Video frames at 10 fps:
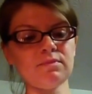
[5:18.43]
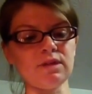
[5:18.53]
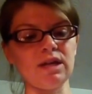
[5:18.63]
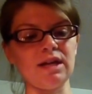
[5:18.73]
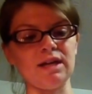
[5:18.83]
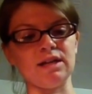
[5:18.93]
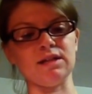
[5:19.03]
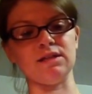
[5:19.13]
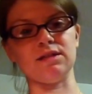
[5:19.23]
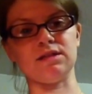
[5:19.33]

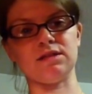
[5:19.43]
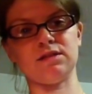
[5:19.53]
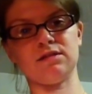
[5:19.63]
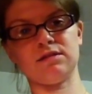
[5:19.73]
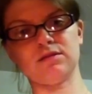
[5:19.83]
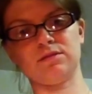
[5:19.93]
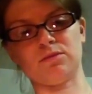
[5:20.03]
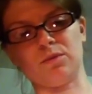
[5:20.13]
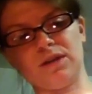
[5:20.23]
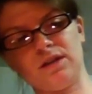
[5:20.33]
and
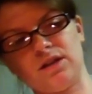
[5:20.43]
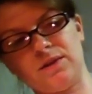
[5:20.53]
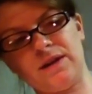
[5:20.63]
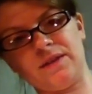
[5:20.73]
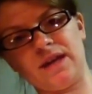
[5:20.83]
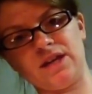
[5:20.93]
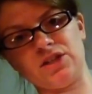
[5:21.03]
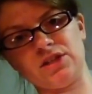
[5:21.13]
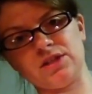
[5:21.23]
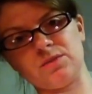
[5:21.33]
went around the
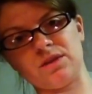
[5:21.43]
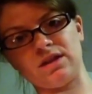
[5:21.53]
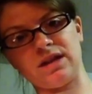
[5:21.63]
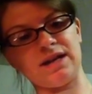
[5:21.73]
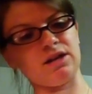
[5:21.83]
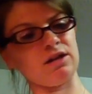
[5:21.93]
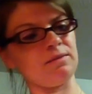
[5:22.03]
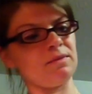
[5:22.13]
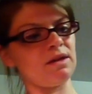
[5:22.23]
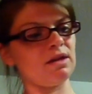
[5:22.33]
edges with a lighter,
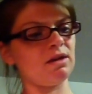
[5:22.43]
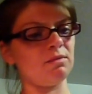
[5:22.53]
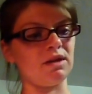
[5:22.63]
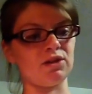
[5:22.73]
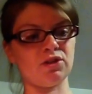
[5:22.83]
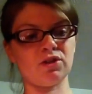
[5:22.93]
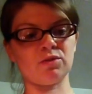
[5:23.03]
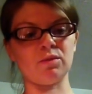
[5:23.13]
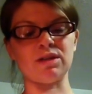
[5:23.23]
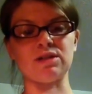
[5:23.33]
because you're going to
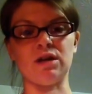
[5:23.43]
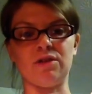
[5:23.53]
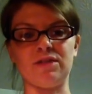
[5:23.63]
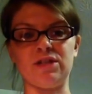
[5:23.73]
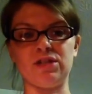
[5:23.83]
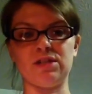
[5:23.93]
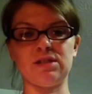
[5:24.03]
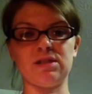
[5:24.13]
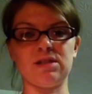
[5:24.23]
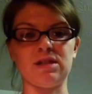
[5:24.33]
want soft
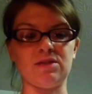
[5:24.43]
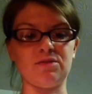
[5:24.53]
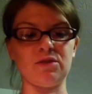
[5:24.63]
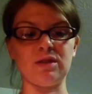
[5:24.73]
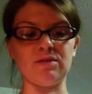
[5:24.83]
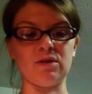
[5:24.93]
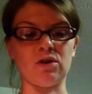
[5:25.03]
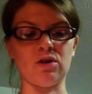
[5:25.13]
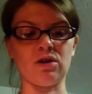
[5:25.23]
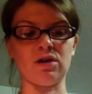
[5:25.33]
edges. If you leave it
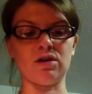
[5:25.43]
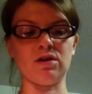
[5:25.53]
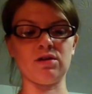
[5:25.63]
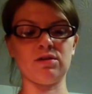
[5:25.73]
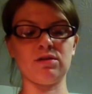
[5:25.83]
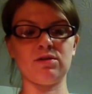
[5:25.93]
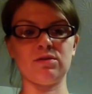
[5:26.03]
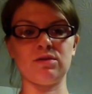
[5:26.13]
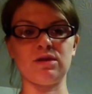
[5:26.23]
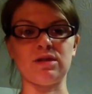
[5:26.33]
hard,
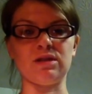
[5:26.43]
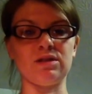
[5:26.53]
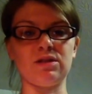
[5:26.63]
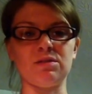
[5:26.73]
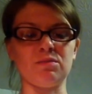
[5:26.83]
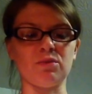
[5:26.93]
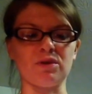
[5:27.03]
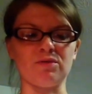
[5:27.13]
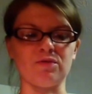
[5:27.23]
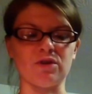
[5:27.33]
it could pull
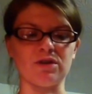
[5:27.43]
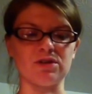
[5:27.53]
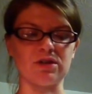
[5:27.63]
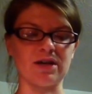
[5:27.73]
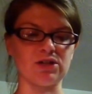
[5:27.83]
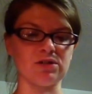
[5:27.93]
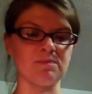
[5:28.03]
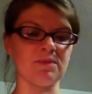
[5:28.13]
their fur and scratch them.